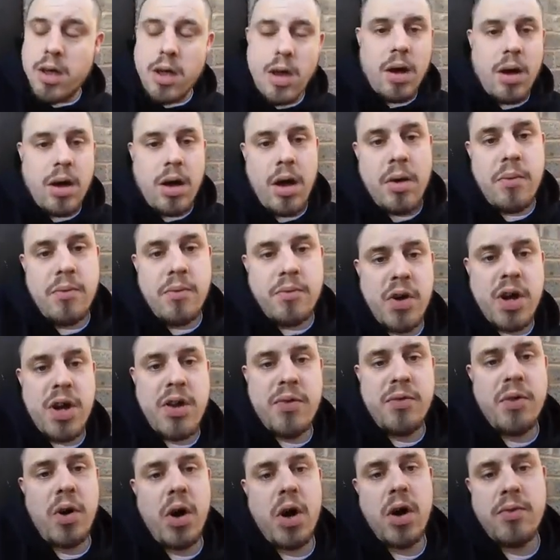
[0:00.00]
I'm
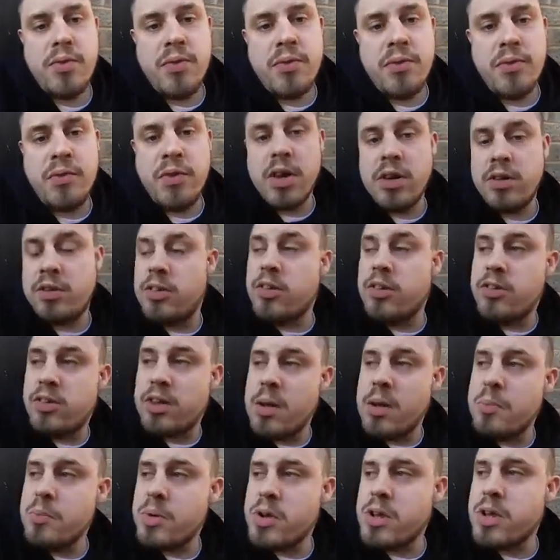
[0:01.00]
35 from 1st
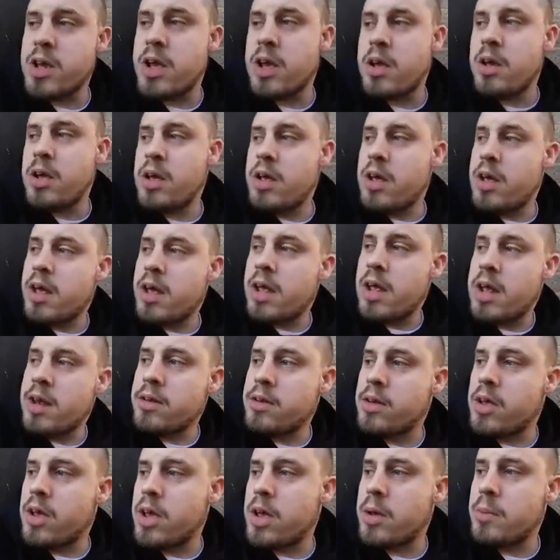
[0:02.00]
December, yeah,
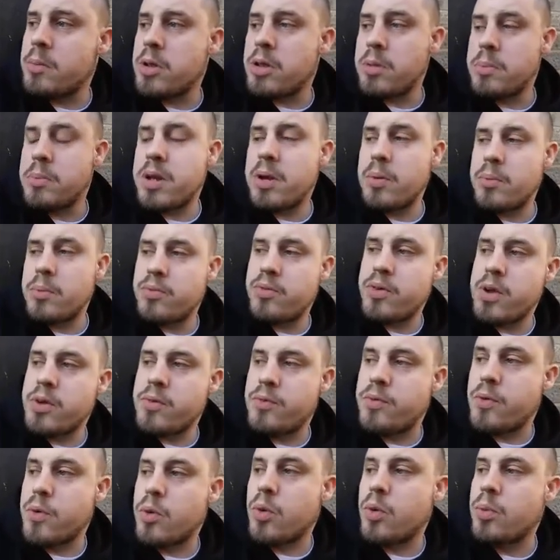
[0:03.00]
and at the minute I'm
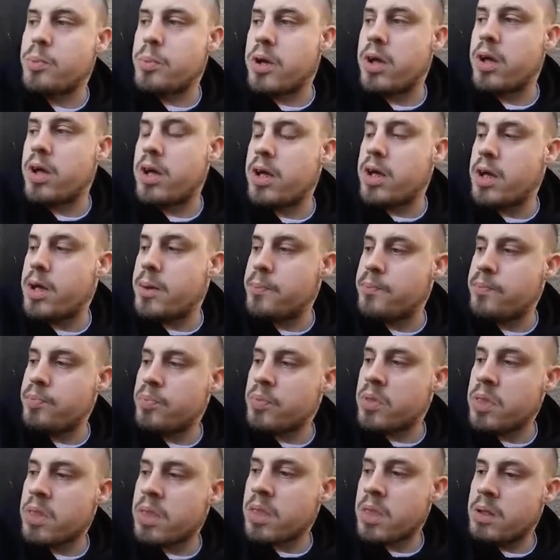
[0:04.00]
34. But
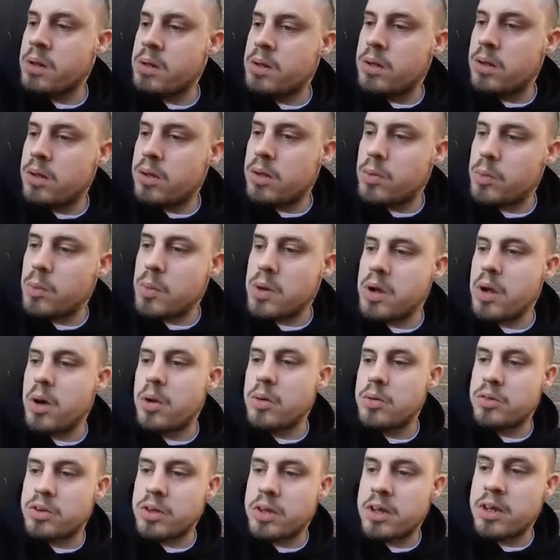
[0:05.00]
when I
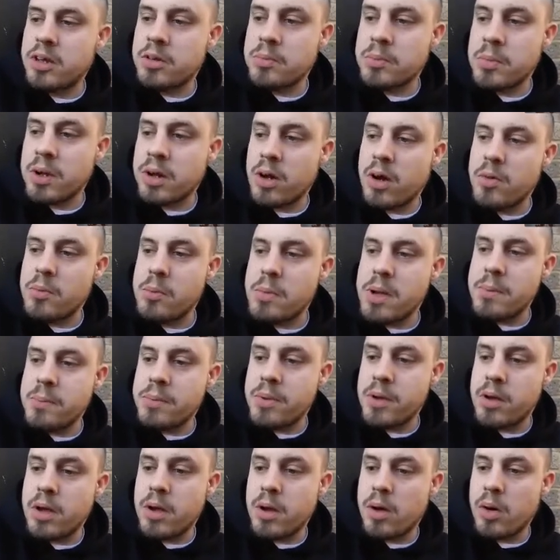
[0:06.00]
was a kid, man, I
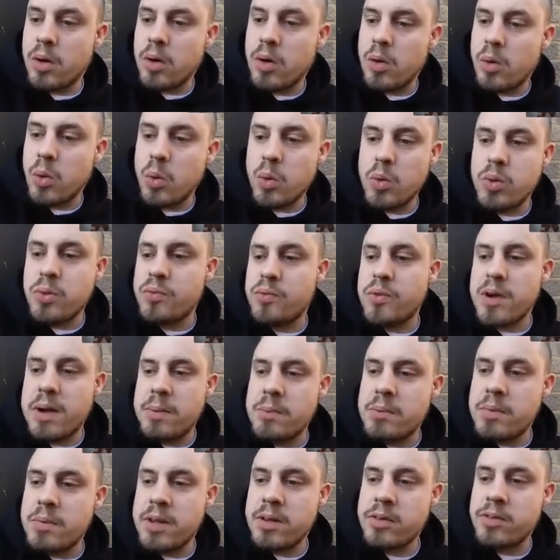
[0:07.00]
remember all the
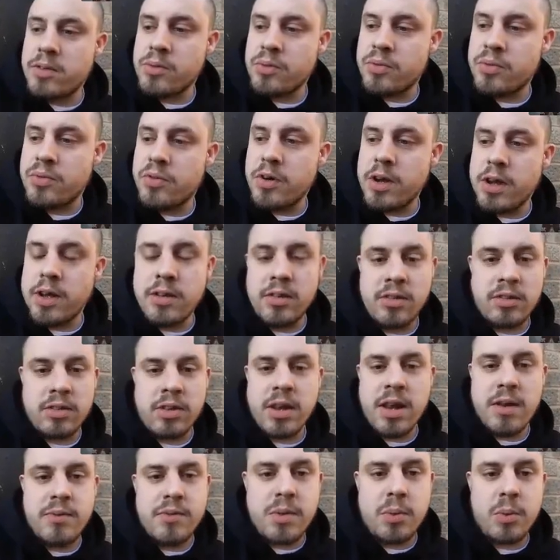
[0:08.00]
families and friends
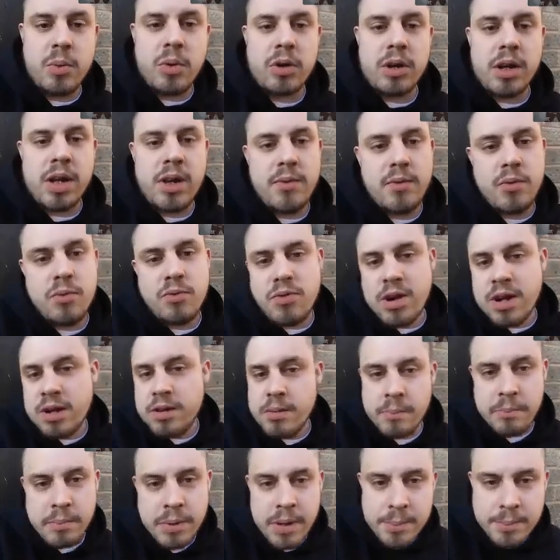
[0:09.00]
and everyone, even
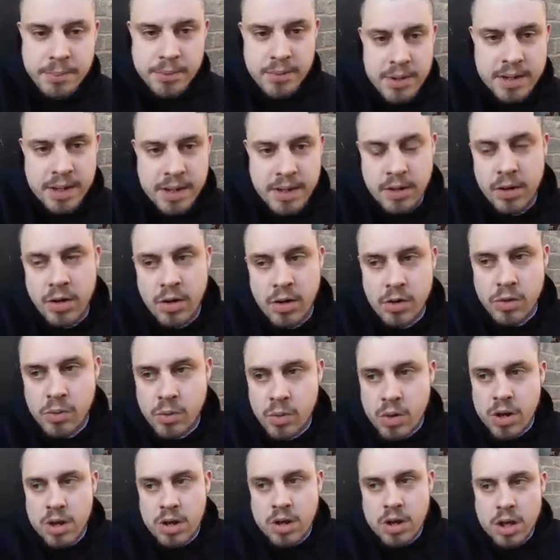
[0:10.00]
random people we didn't know.
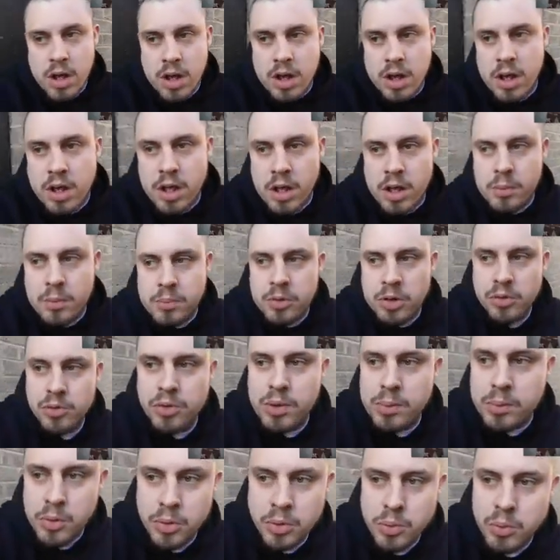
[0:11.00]

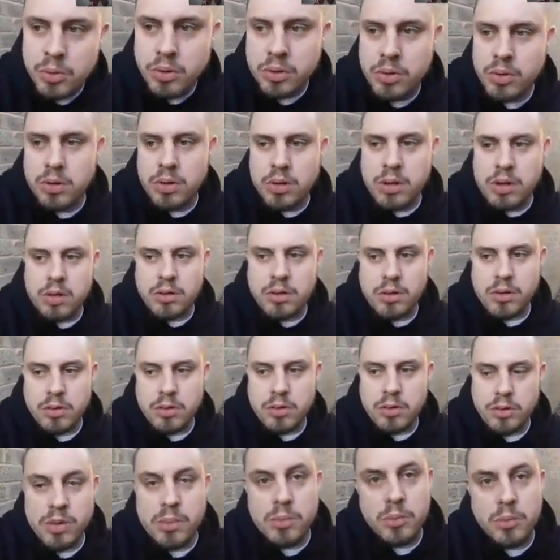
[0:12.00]
The
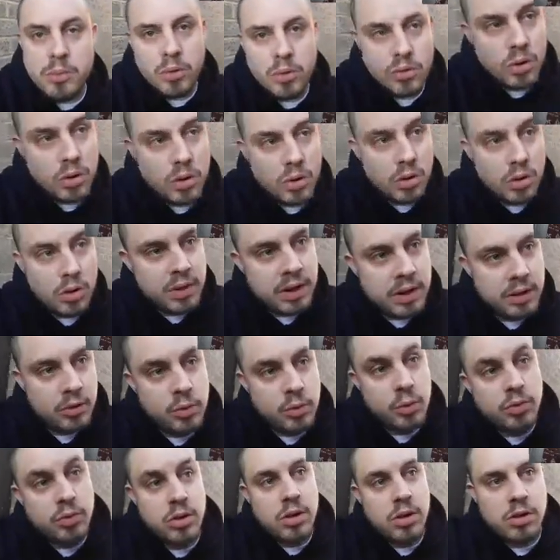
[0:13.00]
criminal side of things
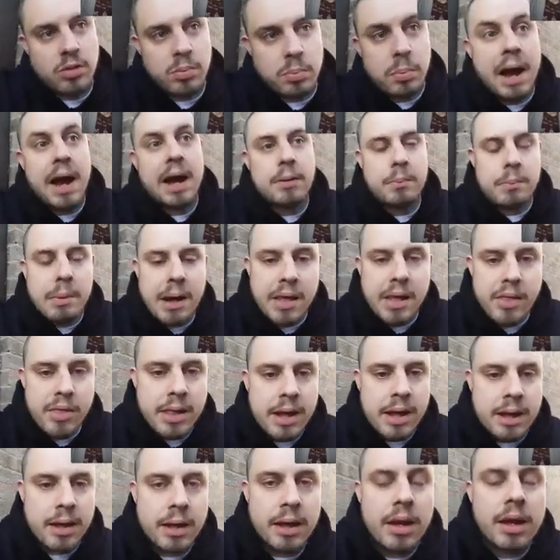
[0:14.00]
wasn't as bad back
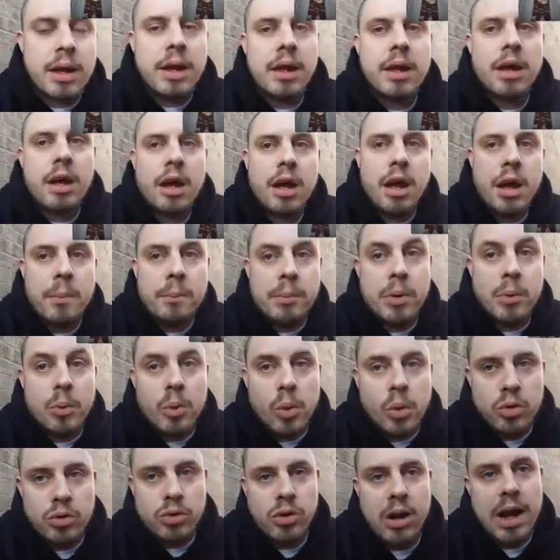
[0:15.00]
then, but we
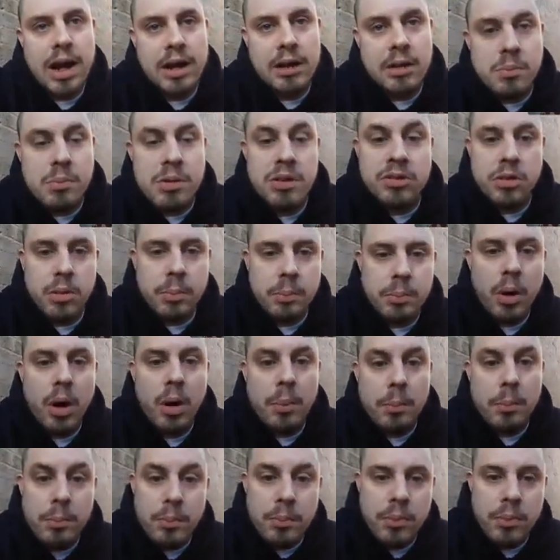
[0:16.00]
also had a Mr.
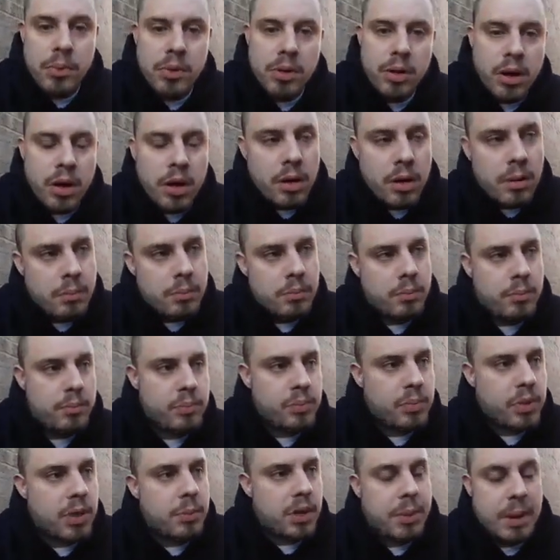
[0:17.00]
Bob. Um,
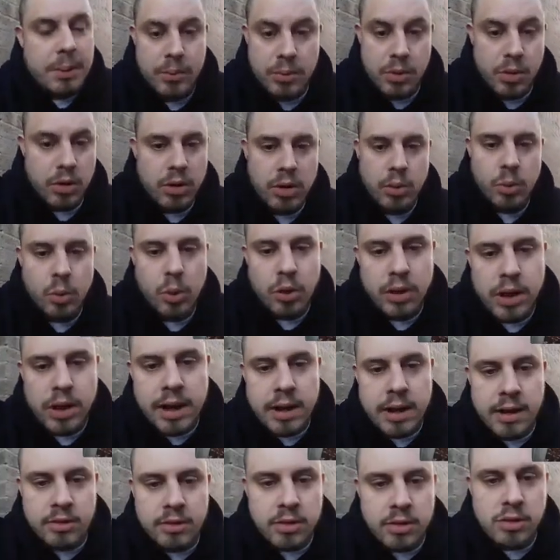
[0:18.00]
People don't know what
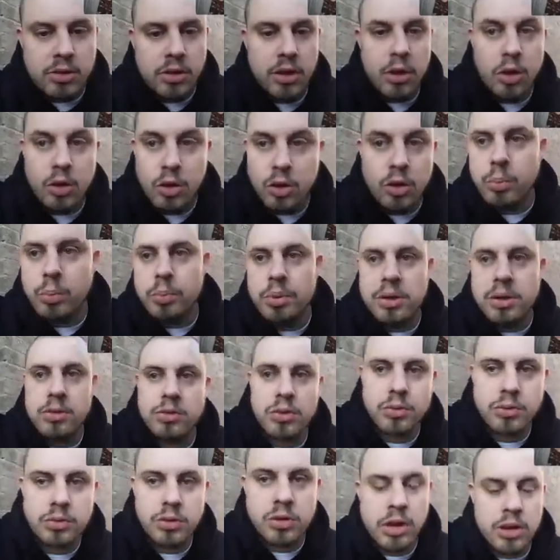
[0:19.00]
that is. It's a local police
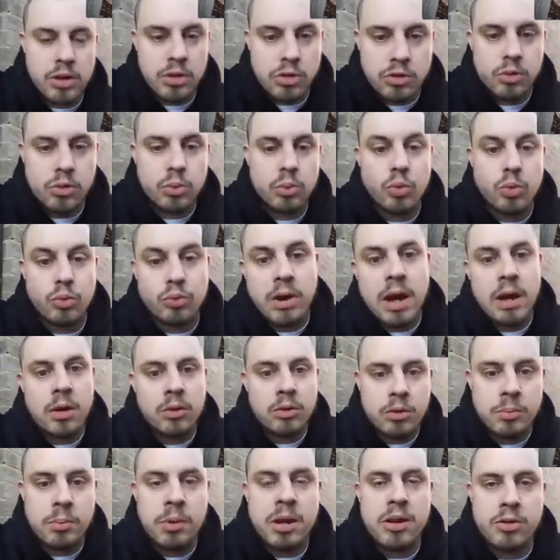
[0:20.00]
officer that used to walk
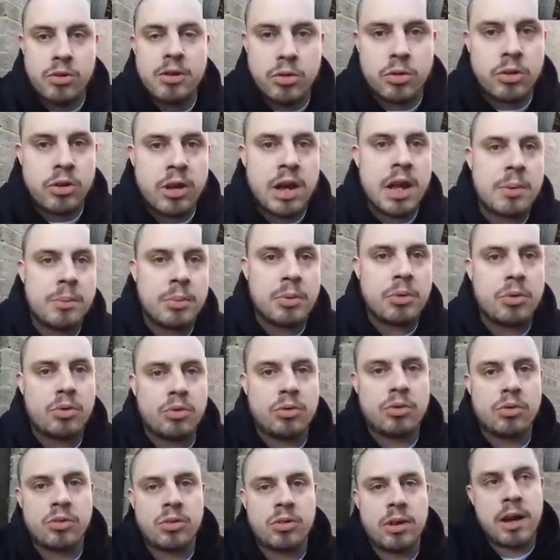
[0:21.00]
round to make sure the
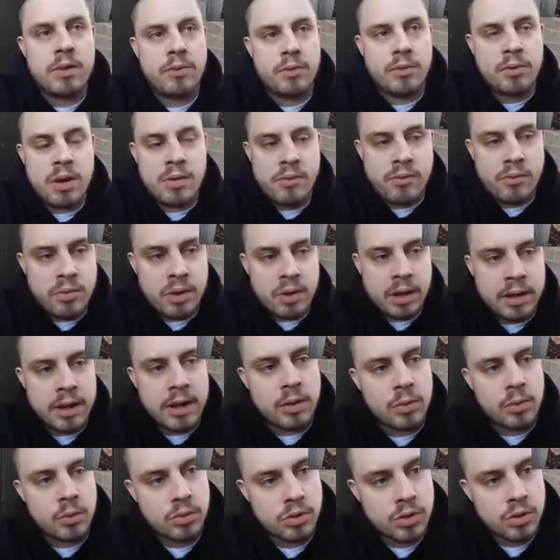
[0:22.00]
neighbourhoods are safe and everything
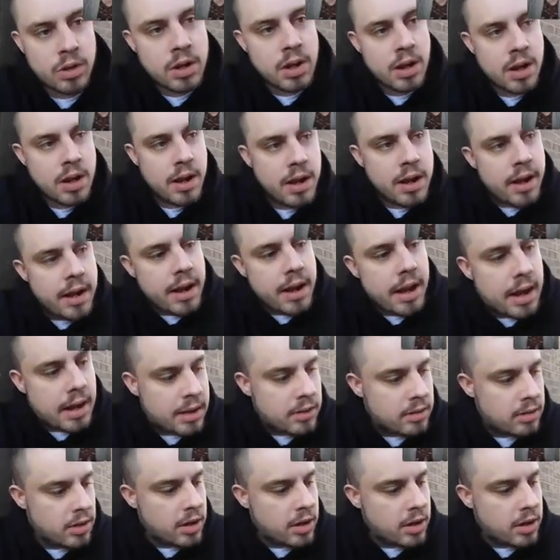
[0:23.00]
else. And